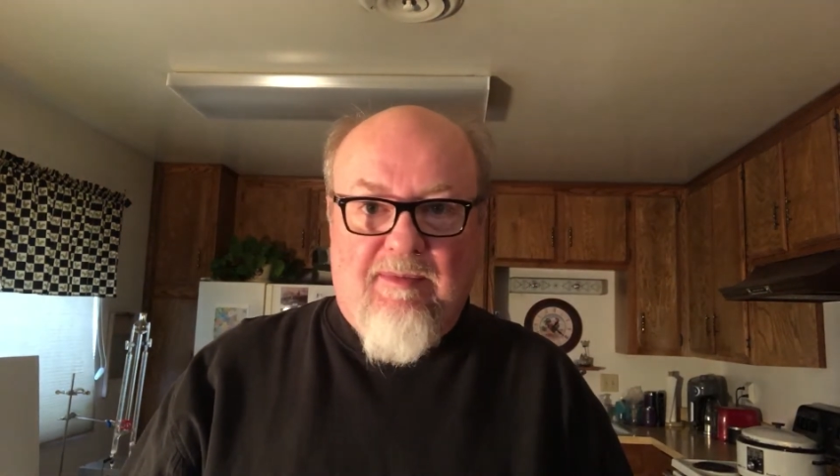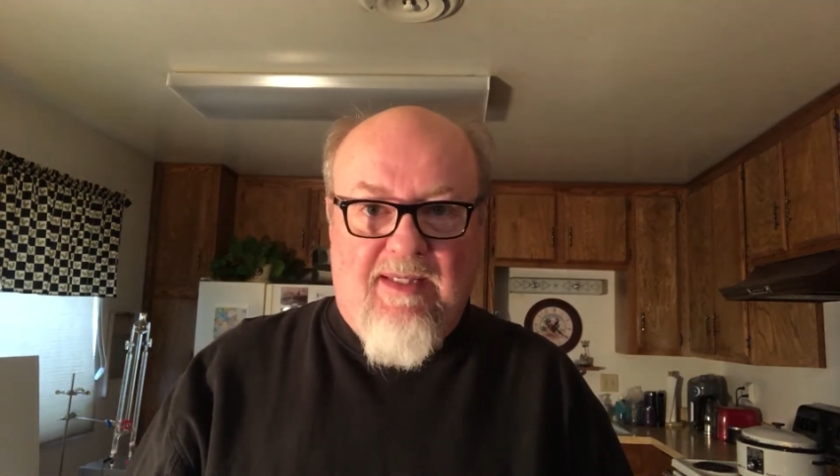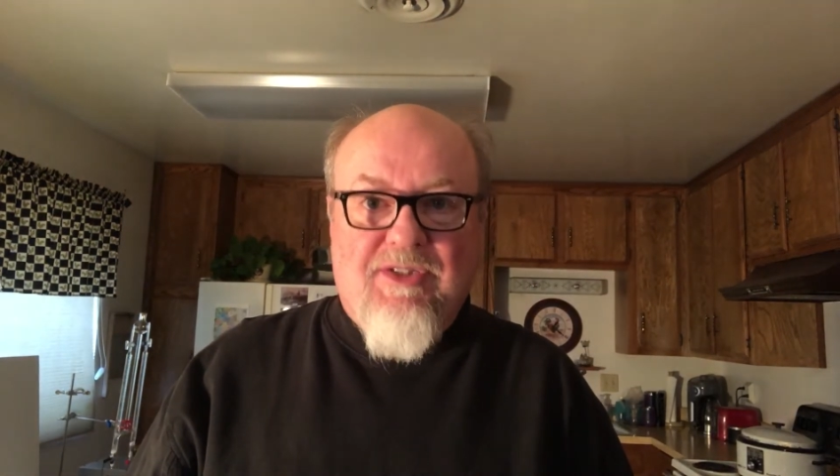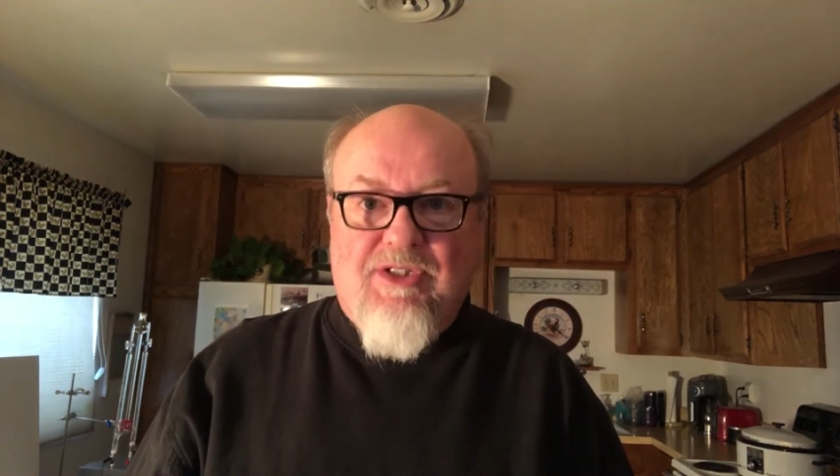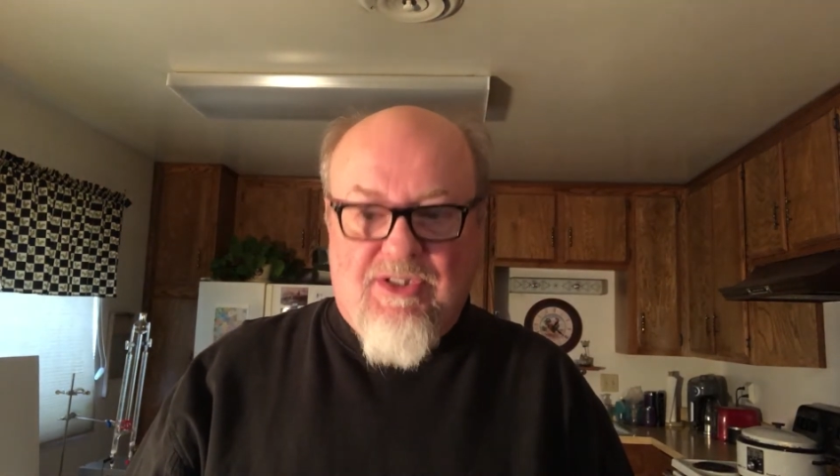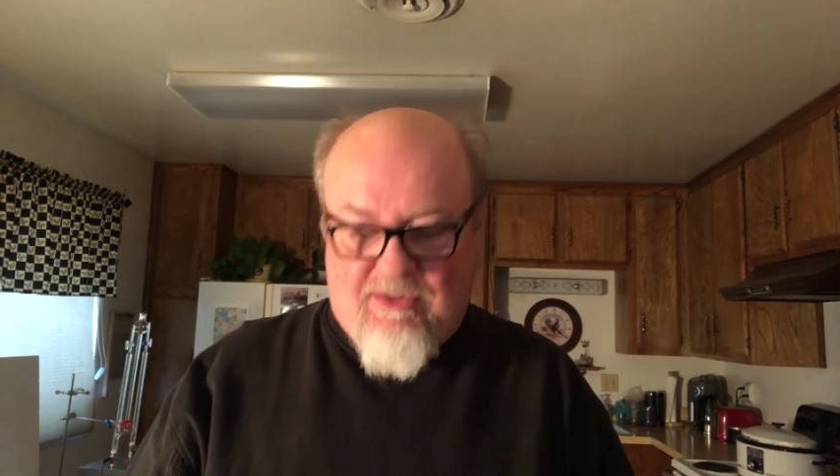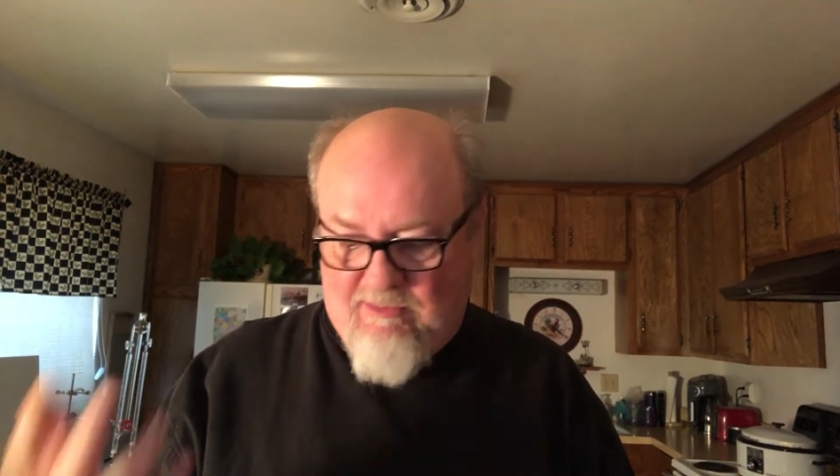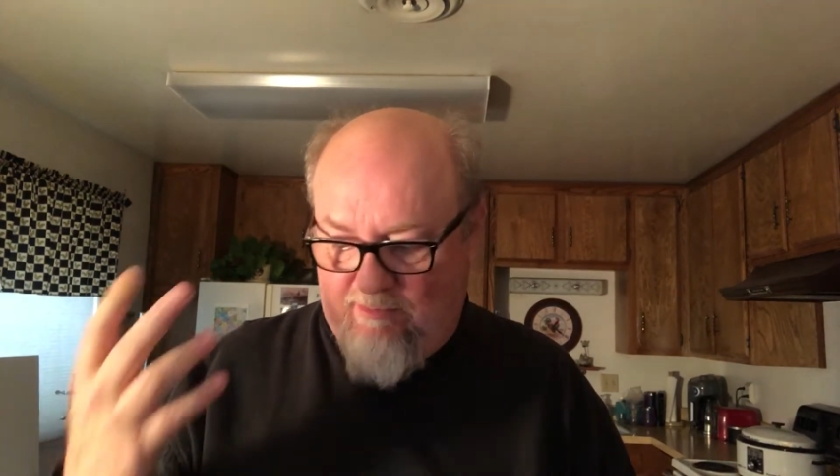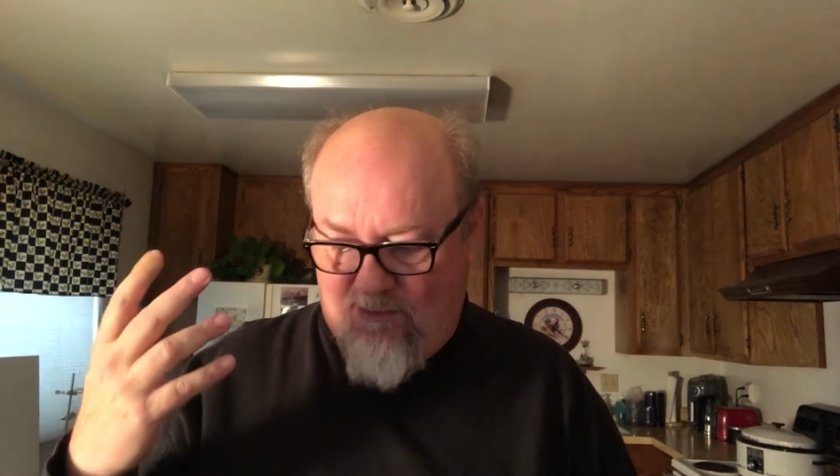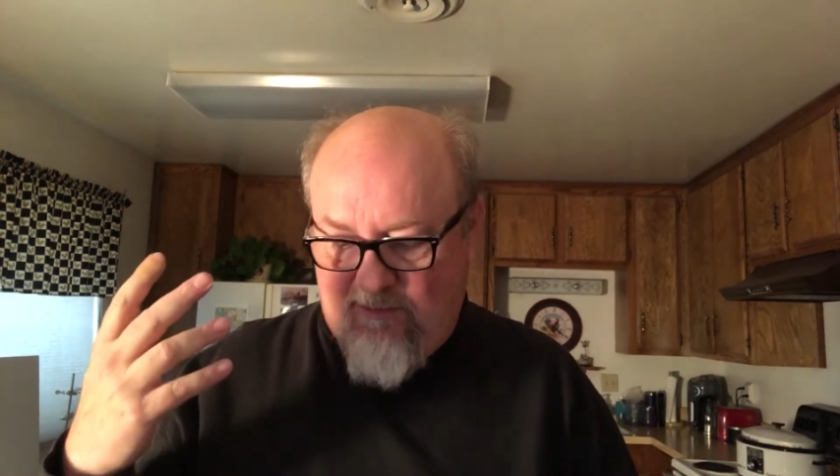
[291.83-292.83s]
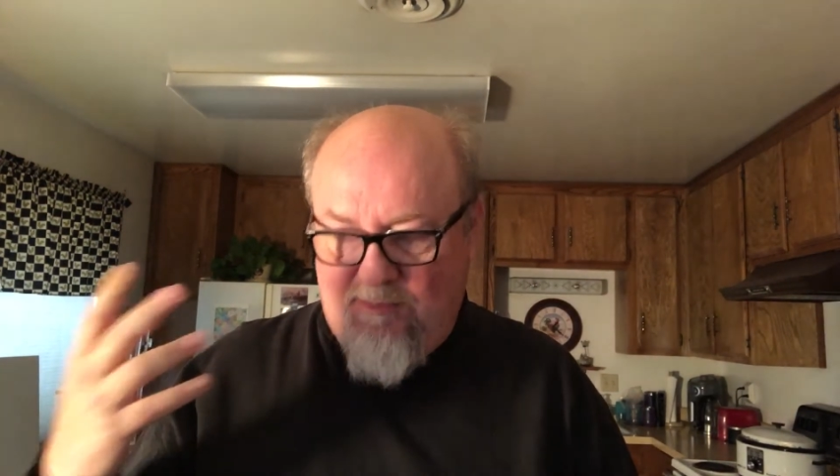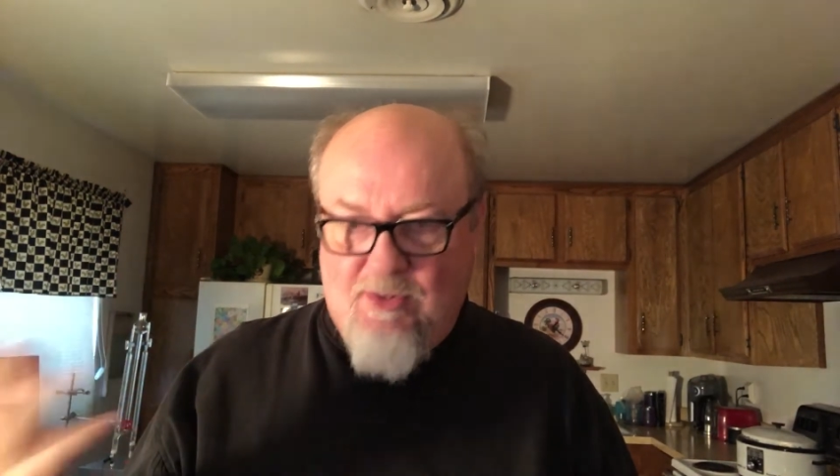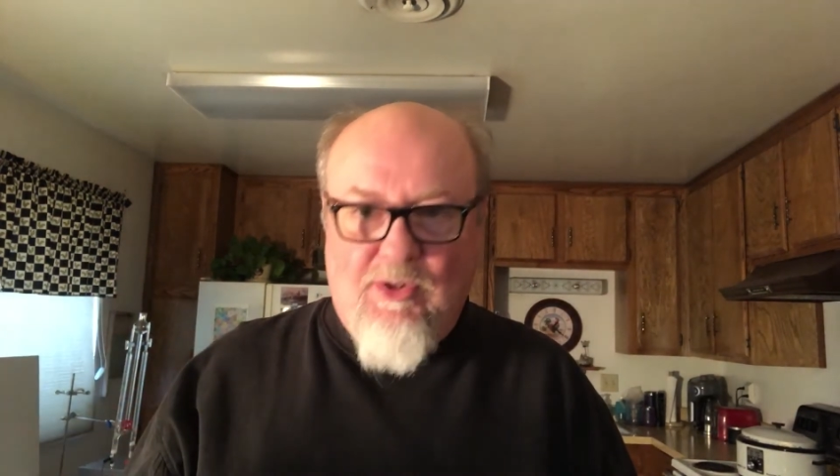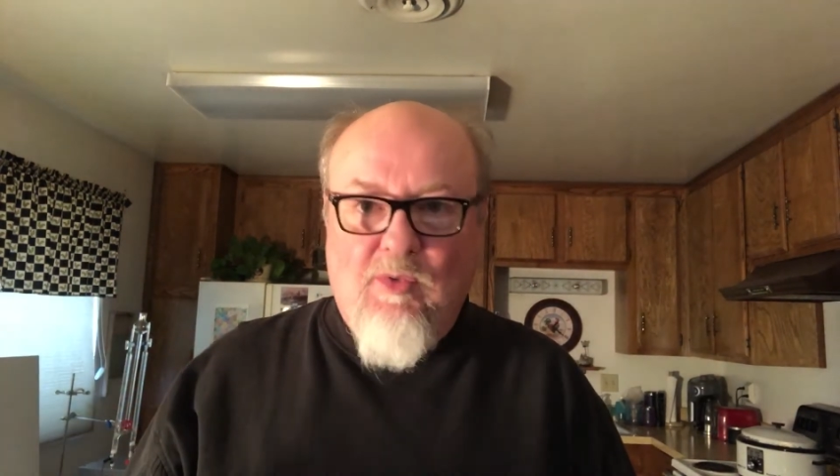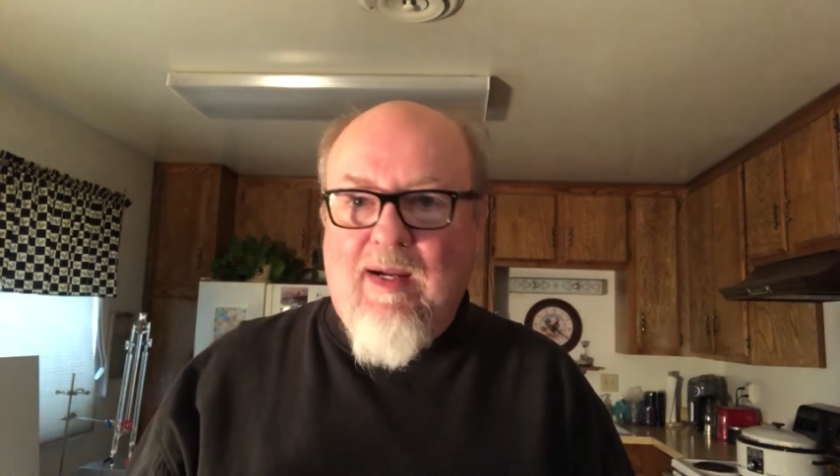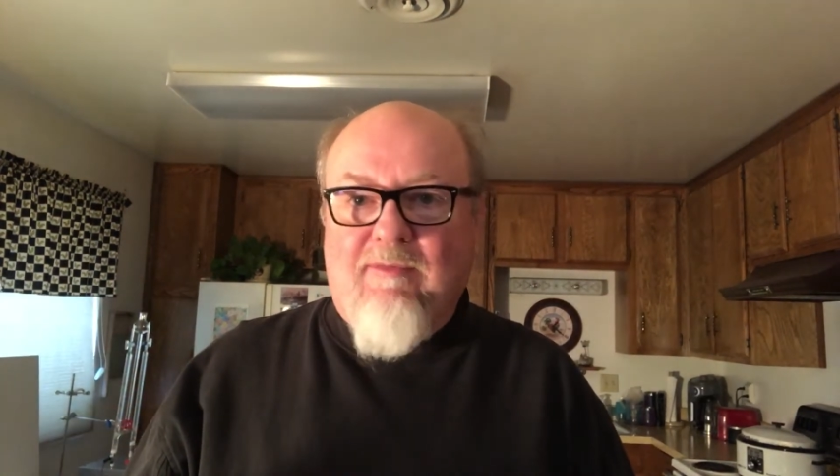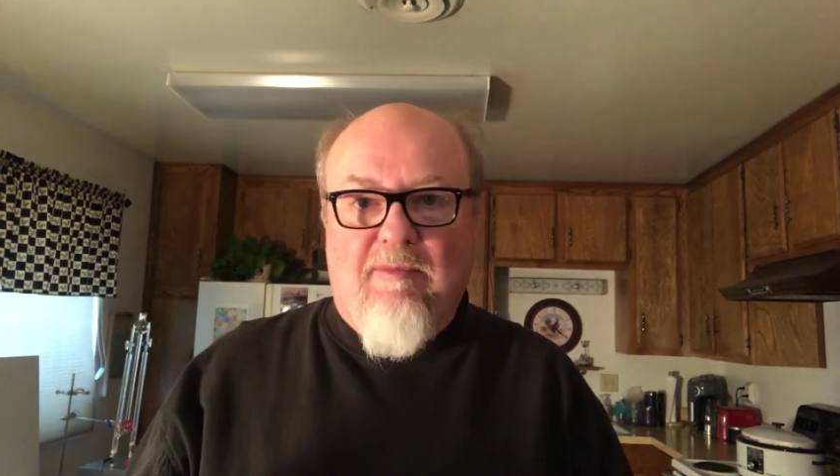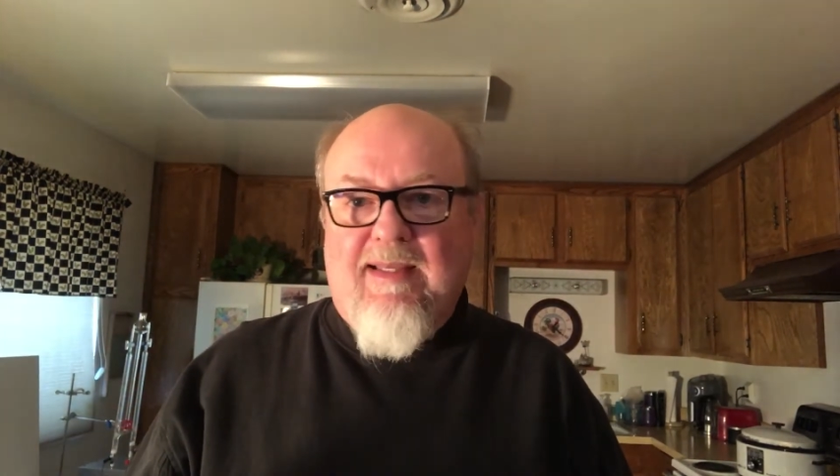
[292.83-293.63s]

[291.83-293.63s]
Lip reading: It's just whoever